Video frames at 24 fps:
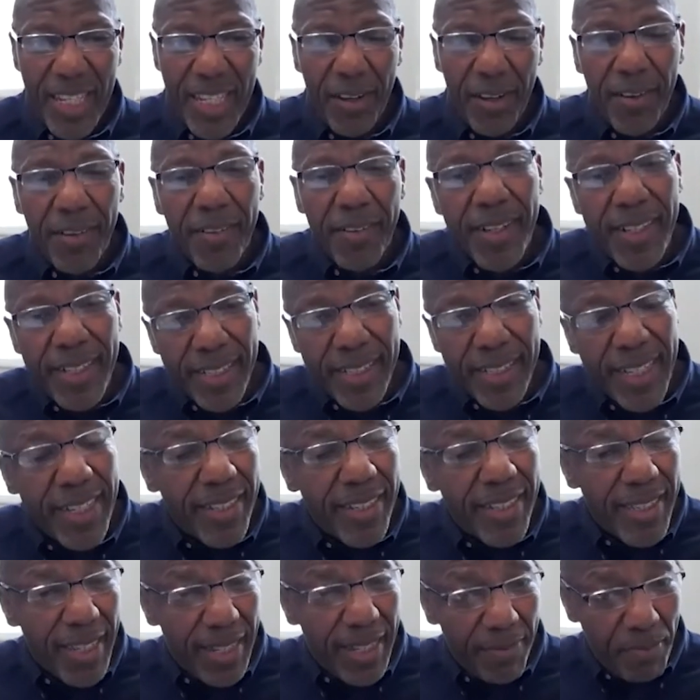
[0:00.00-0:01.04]
So it
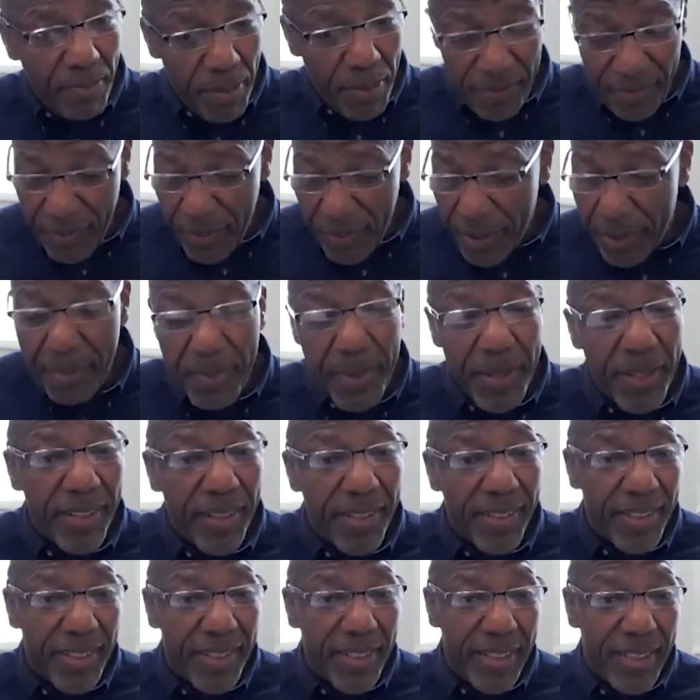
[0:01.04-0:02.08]
is the
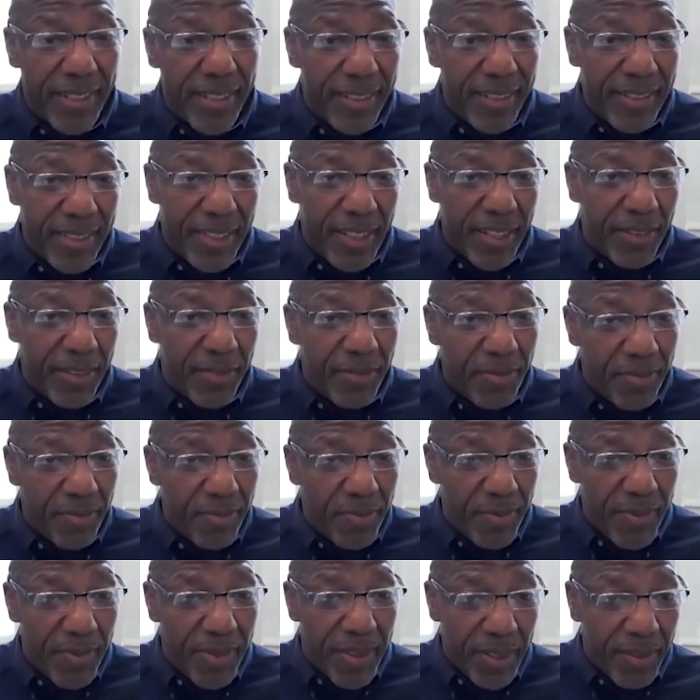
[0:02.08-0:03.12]
proverbial uh, the
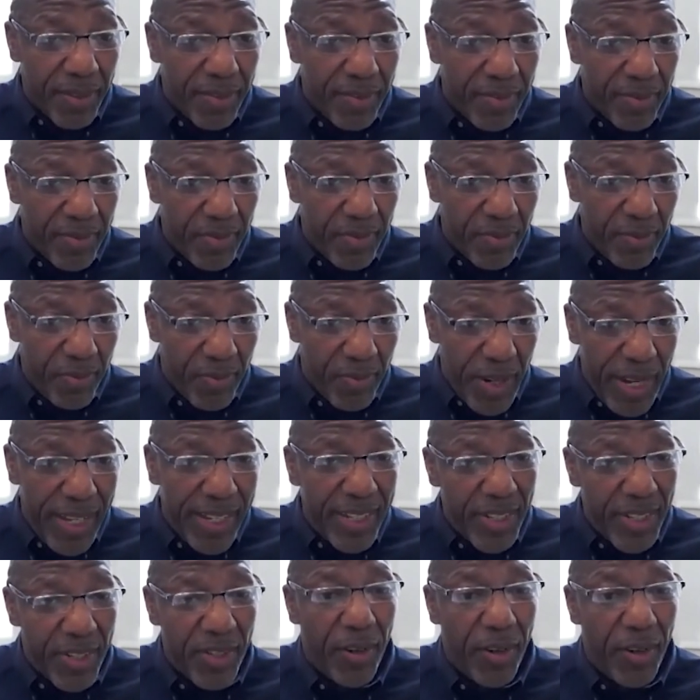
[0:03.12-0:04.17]
the
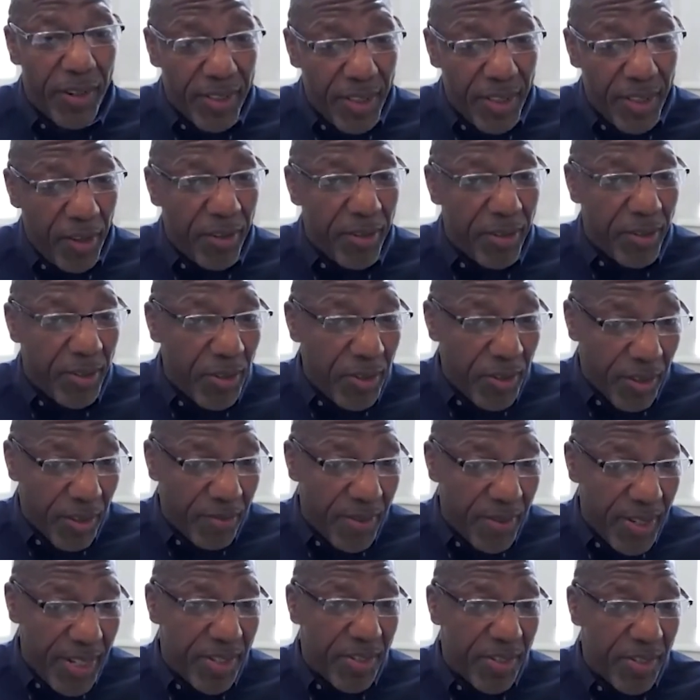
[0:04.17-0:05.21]
rich or those who
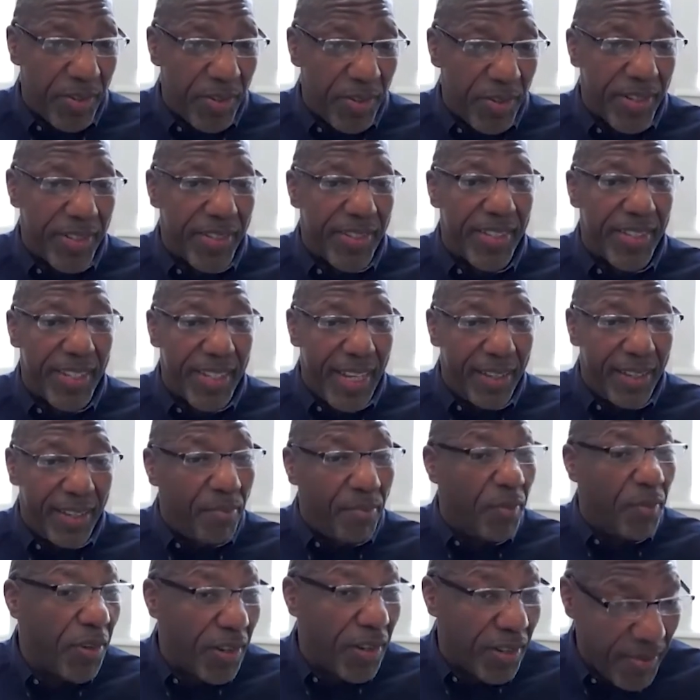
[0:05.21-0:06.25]
are resourced
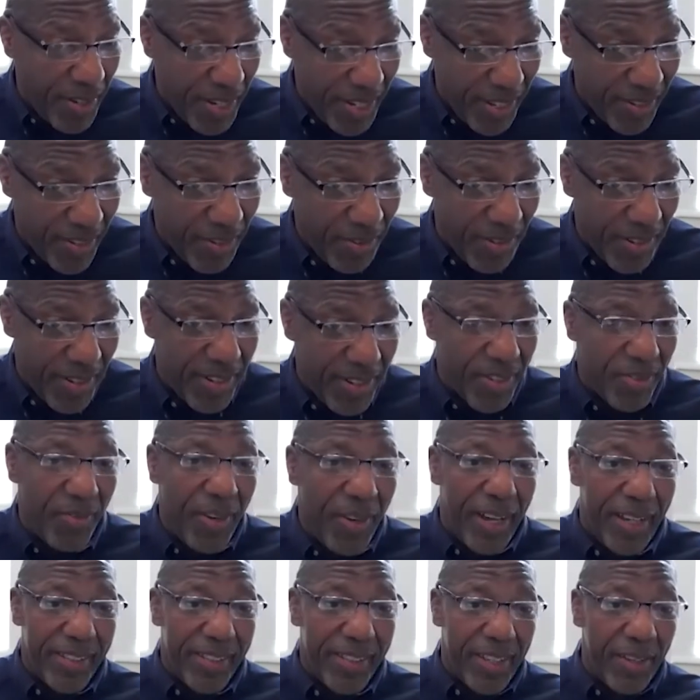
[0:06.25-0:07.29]
get more resource,
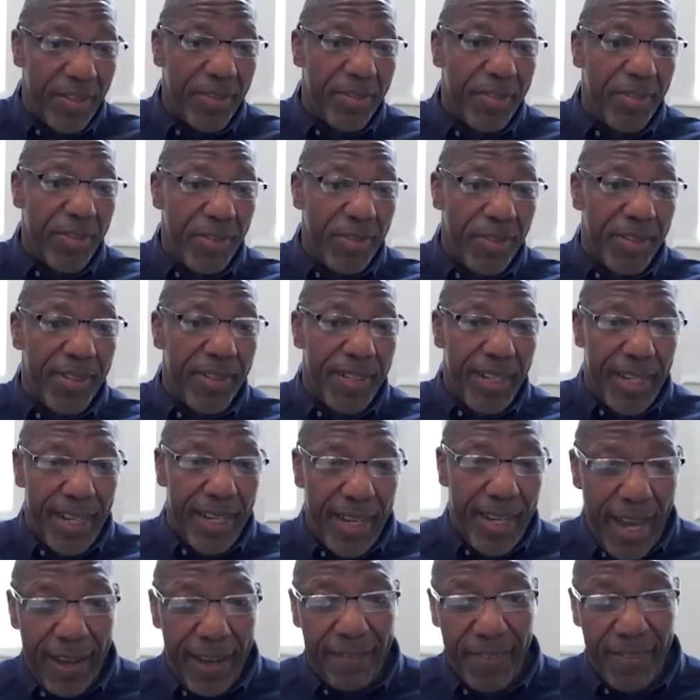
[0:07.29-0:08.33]
while those who
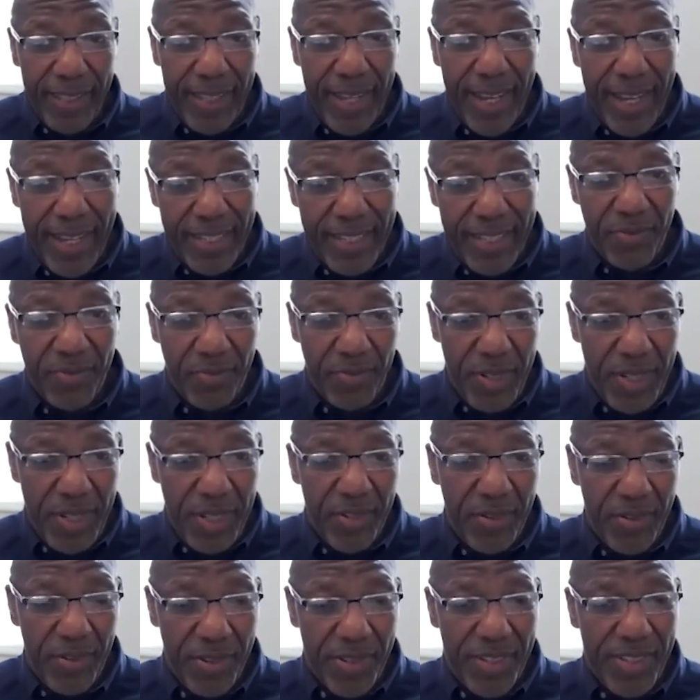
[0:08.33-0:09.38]
have less
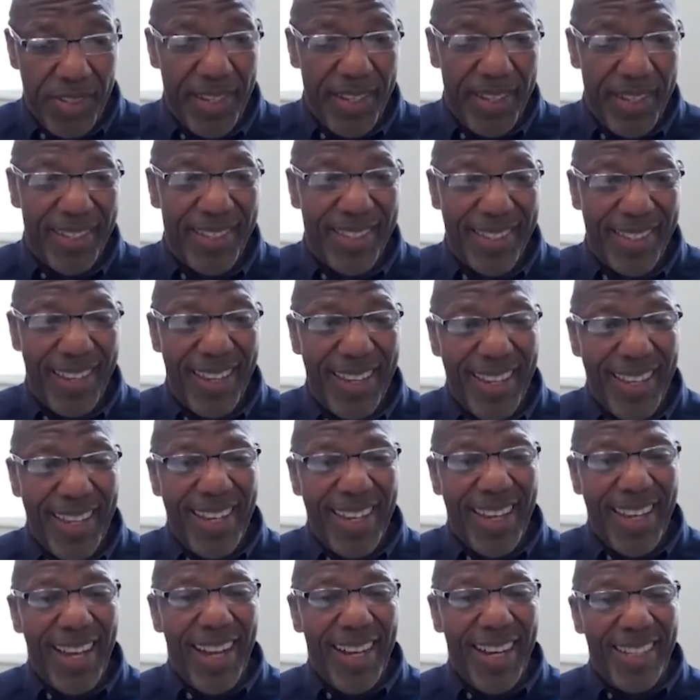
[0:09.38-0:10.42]
resources
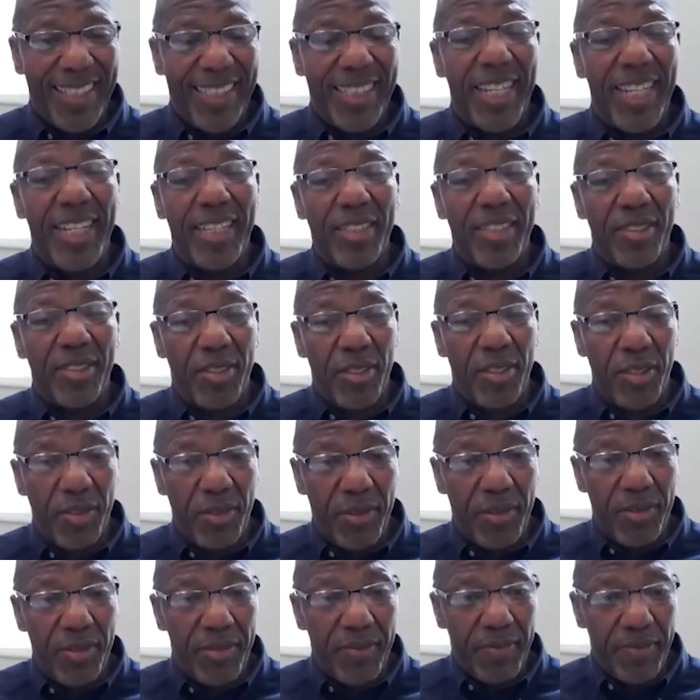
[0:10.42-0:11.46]
uh, tend
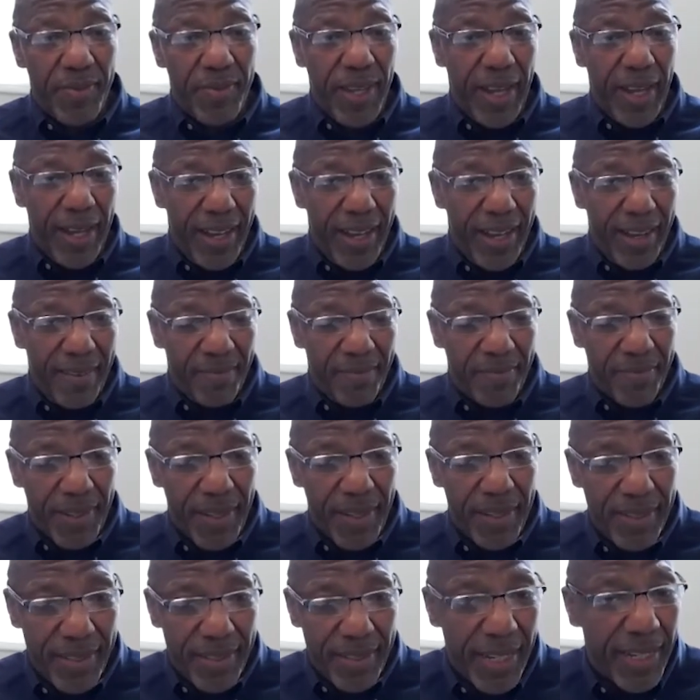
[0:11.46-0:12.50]
to um,
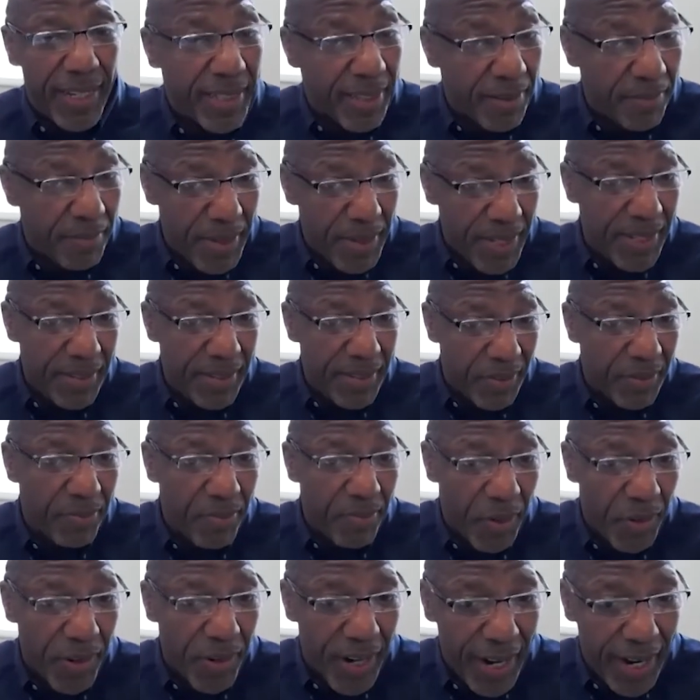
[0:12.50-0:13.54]
tend to be
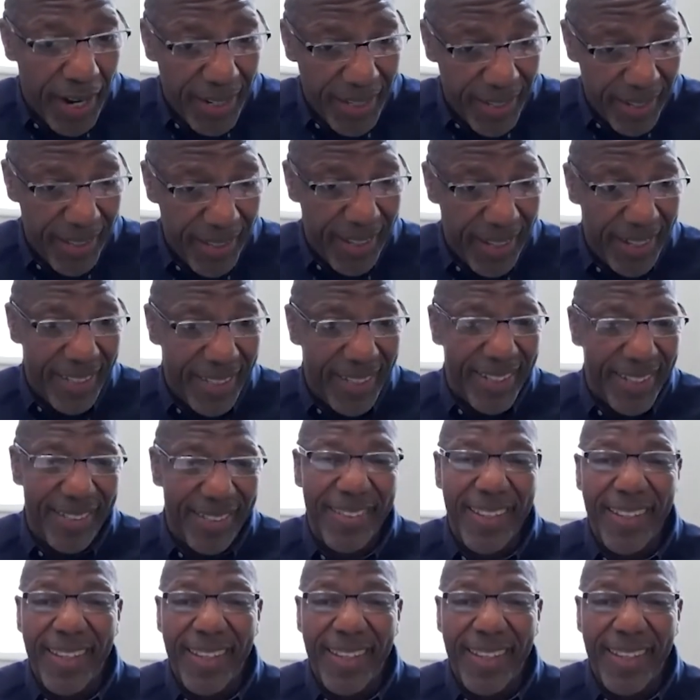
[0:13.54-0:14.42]
even more isolated.